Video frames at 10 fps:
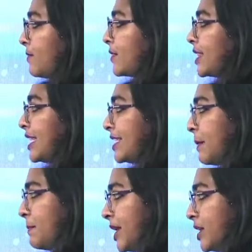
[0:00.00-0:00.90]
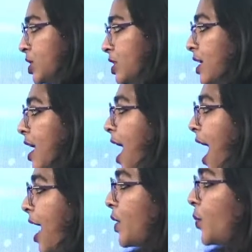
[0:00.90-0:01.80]
the temperature
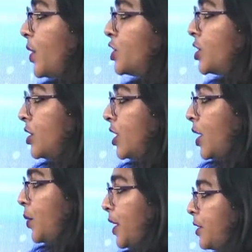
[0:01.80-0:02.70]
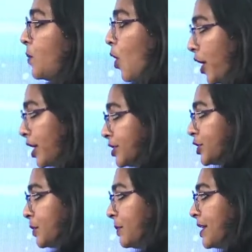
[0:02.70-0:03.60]
at which liquid boils
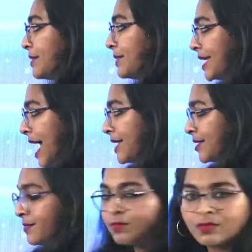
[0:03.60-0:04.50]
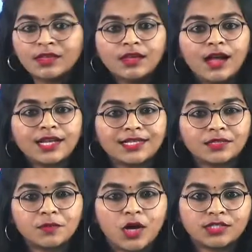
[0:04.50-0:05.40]
to become gas at
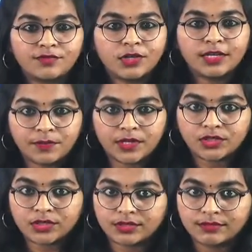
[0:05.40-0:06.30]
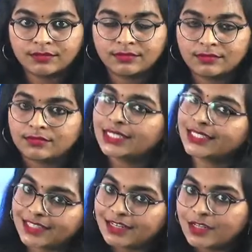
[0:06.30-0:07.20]
atmospheric pressure. Is
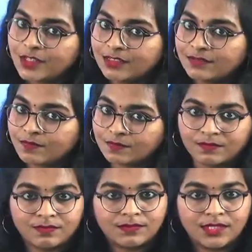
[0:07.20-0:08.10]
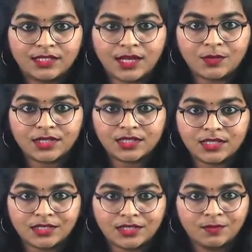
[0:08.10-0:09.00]
that clear? Done with
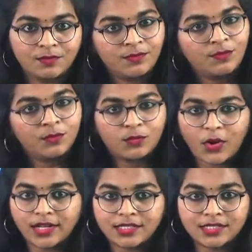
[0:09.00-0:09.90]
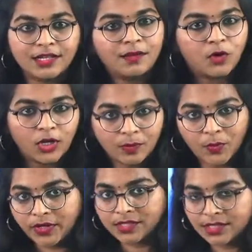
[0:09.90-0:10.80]
this? Boiling is clear, boiling
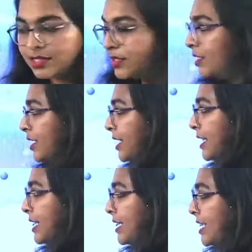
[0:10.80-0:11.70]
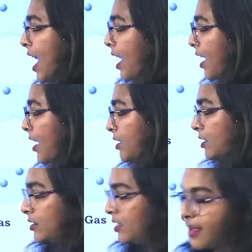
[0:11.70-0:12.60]
point is clear? Yeah.
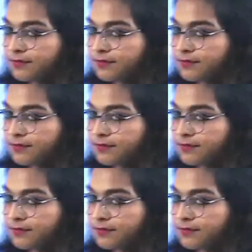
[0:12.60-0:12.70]
So now,